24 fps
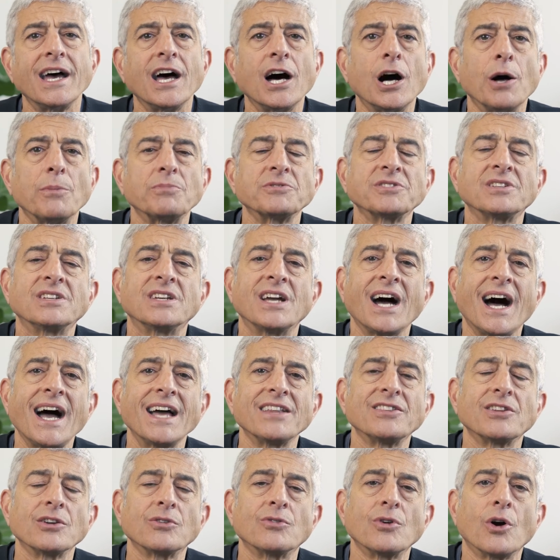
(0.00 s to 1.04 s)
helps
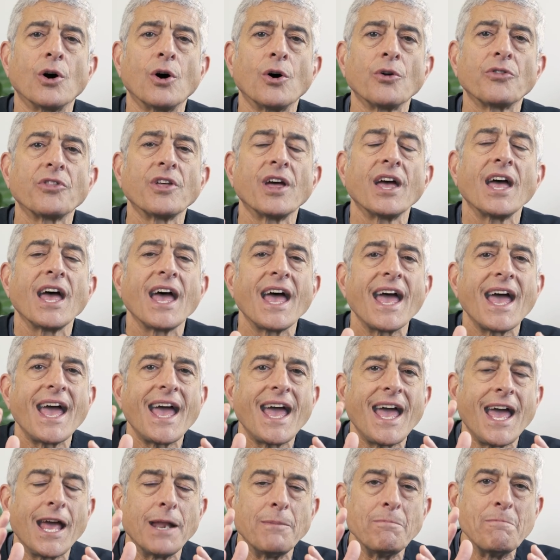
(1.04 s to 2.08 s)
guide the growth
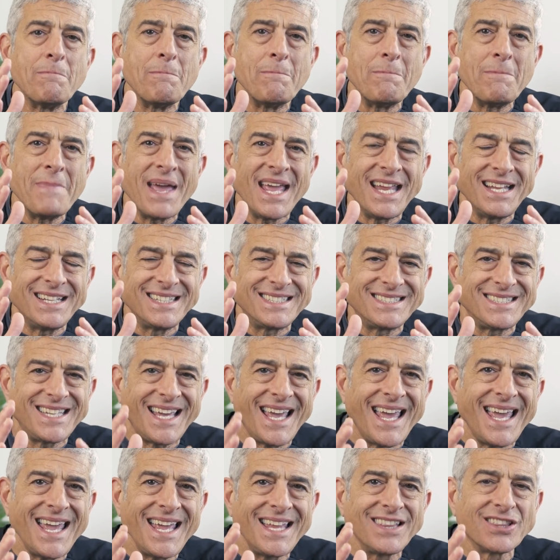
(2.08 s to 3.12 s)
and
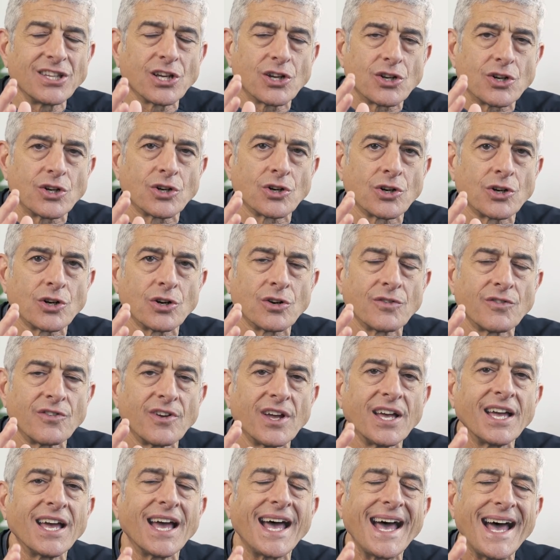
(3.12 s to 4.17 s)
maintain the curve
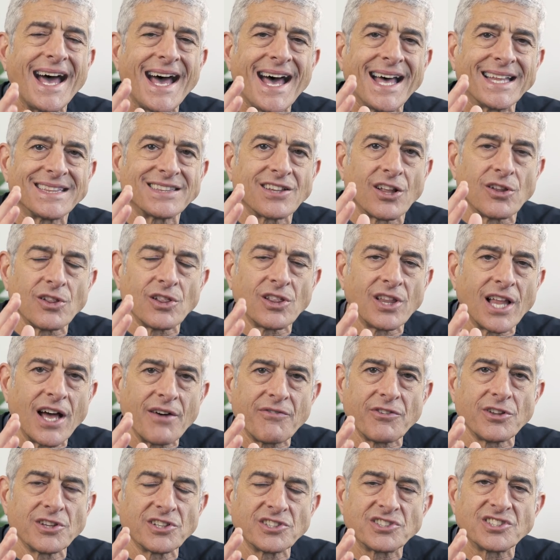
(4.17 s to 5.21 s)
at the
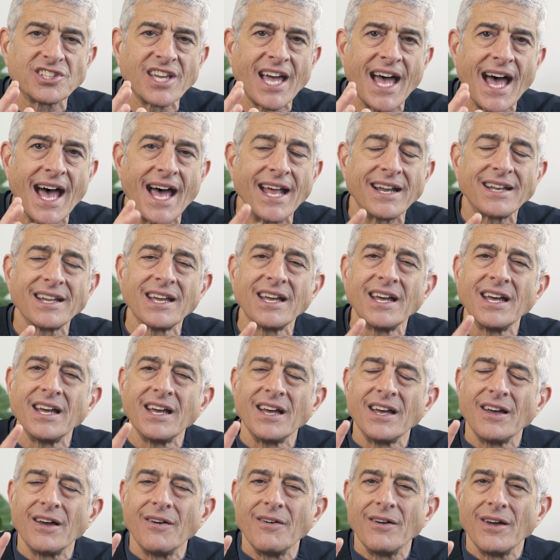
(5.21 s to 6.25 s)
level it's at.
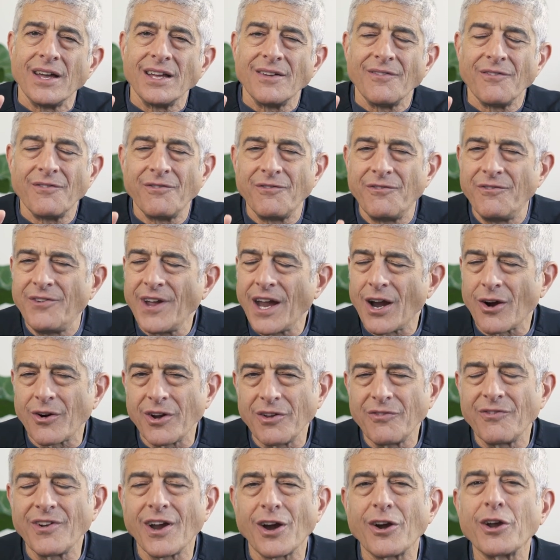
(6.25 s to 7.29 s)

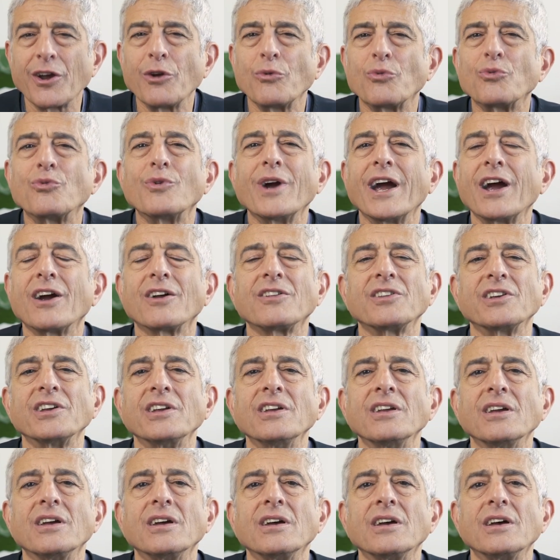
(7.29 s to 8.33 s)
Very, very rarely
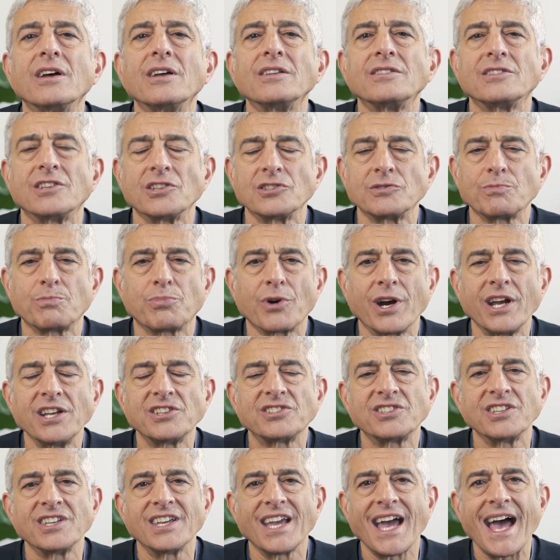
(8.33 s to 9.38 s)
does
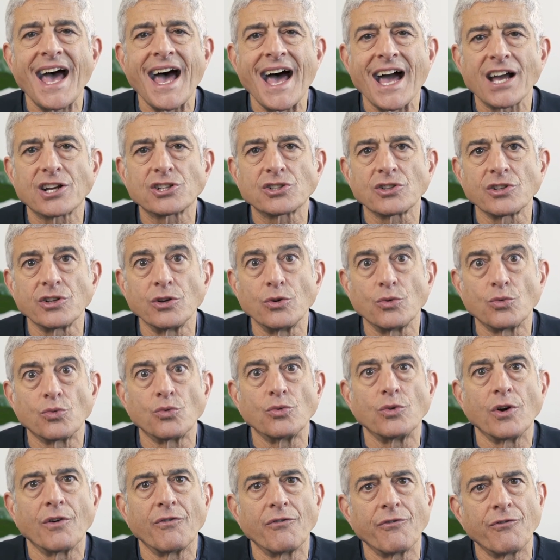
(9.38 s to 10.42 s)
bracing actually
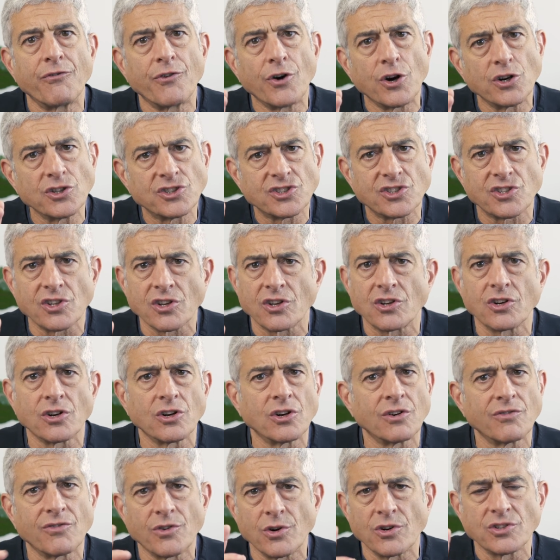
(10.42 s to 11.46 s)
reverse the
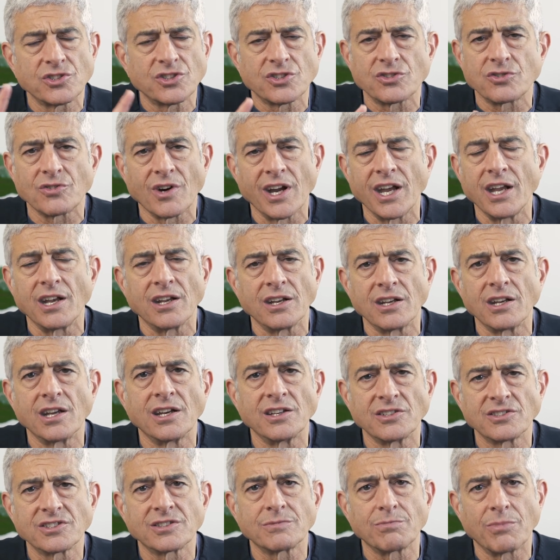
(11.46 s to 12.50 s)
curve or straighten
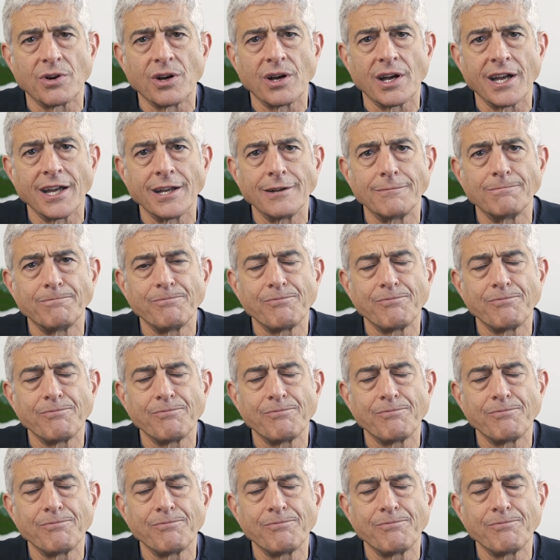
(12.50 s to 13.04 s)
a spine.